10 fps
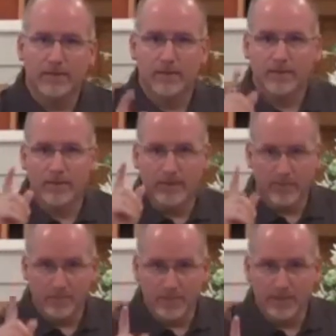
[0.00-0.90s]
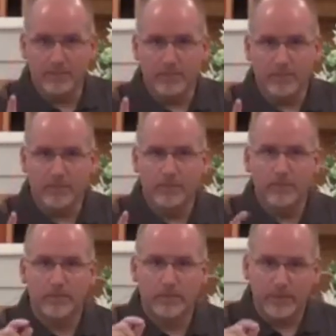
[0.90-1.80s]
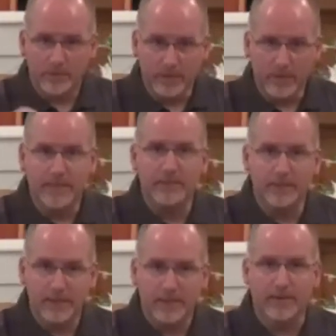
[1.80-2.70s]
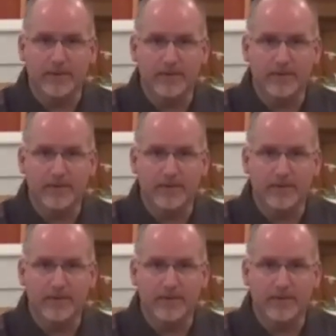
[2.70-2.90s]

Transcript: that the people need to hear